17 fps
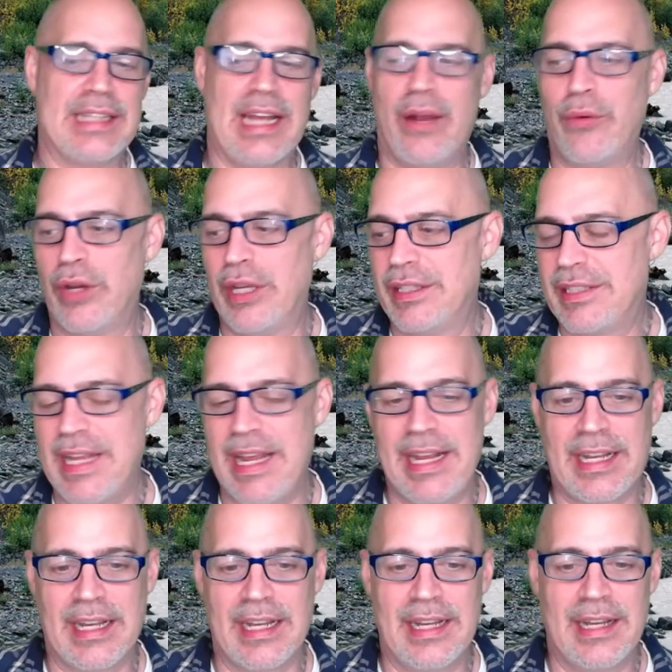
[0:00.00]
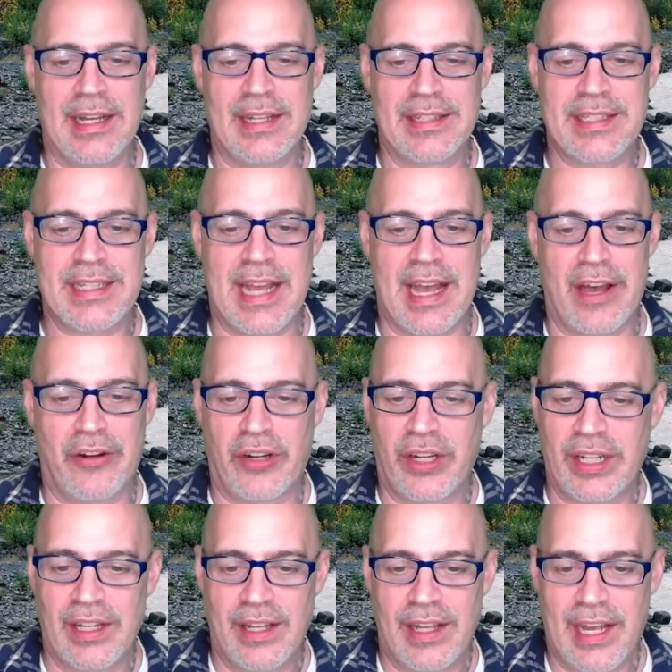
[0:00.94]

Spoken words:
I wouldn't take a salary.